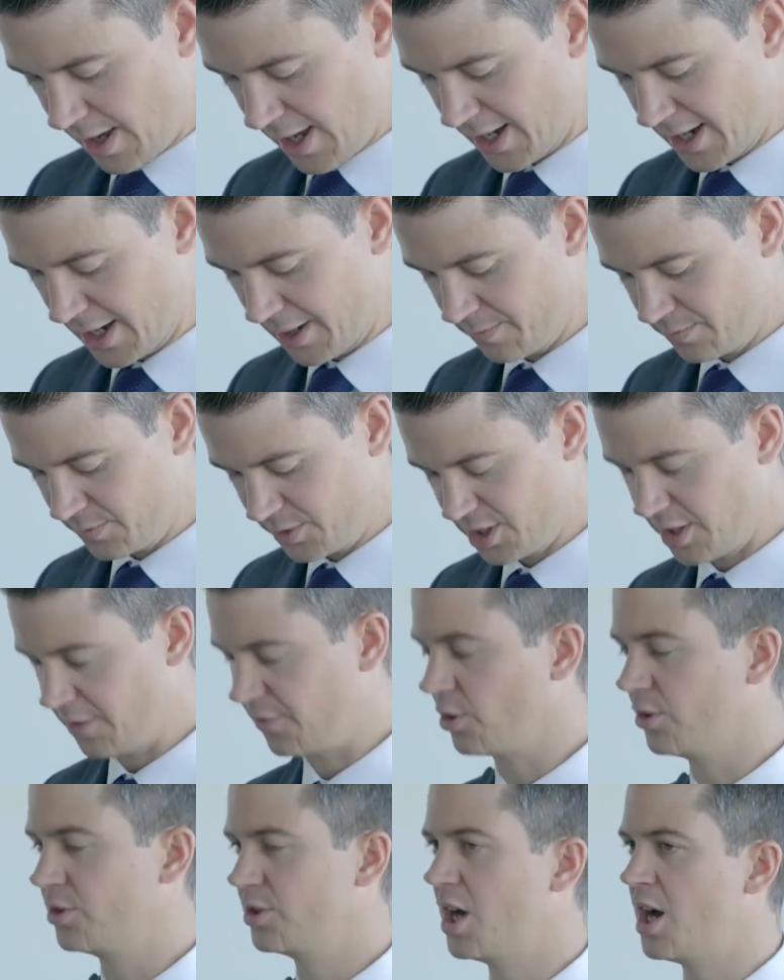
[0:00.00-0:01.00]

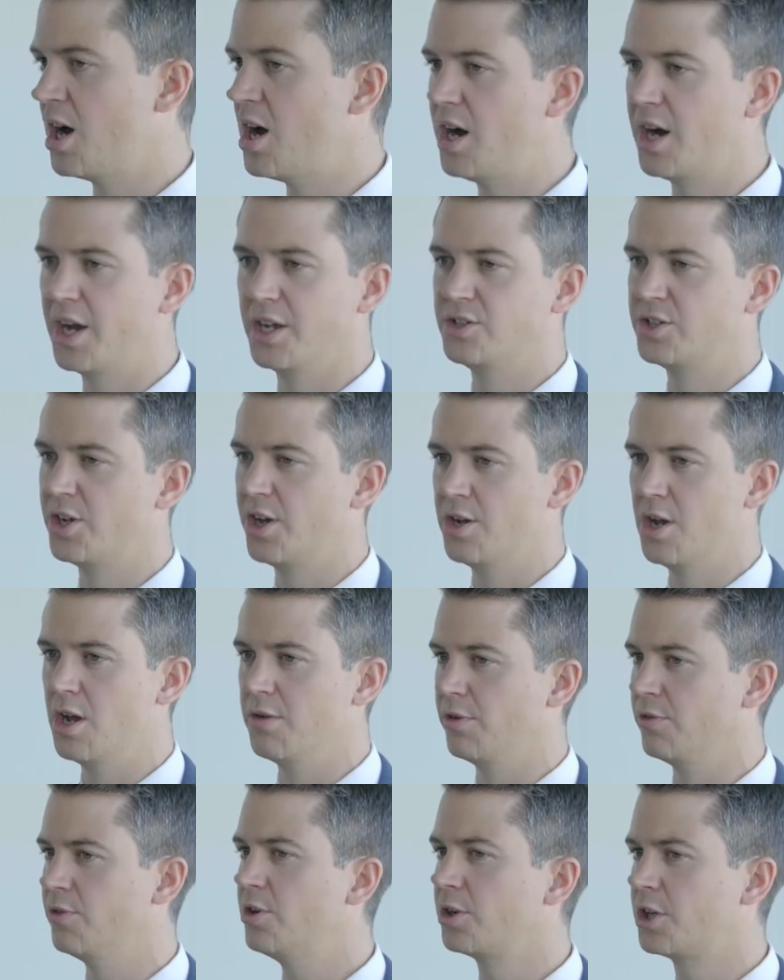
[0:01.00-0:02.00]
You've got a high
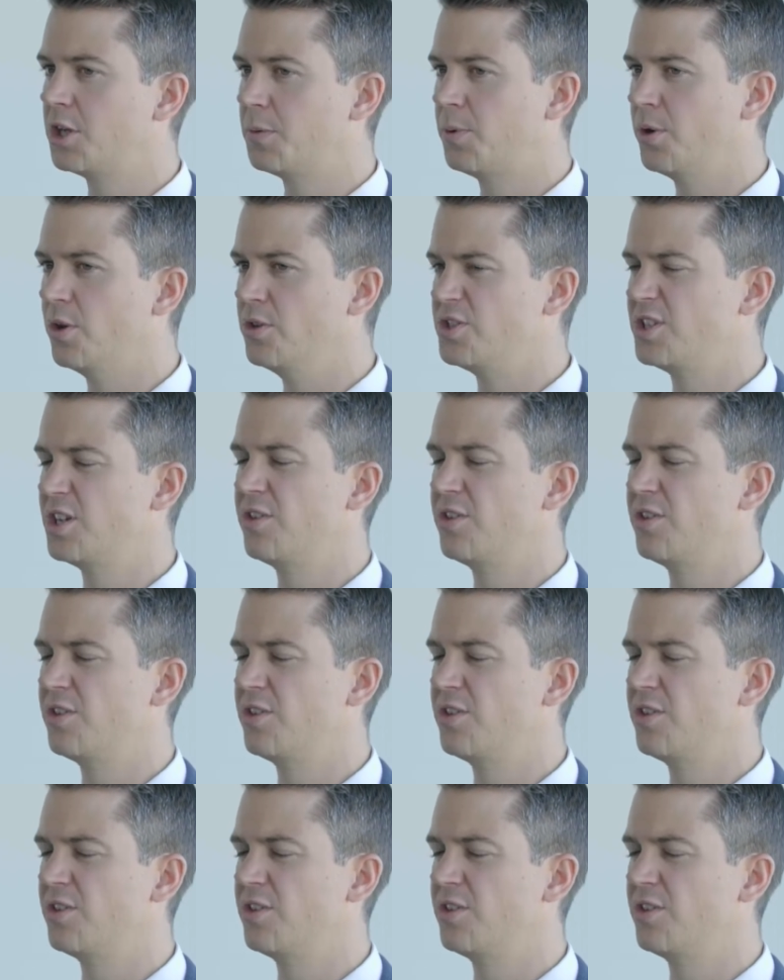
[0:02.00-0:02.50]
turnover of occupants.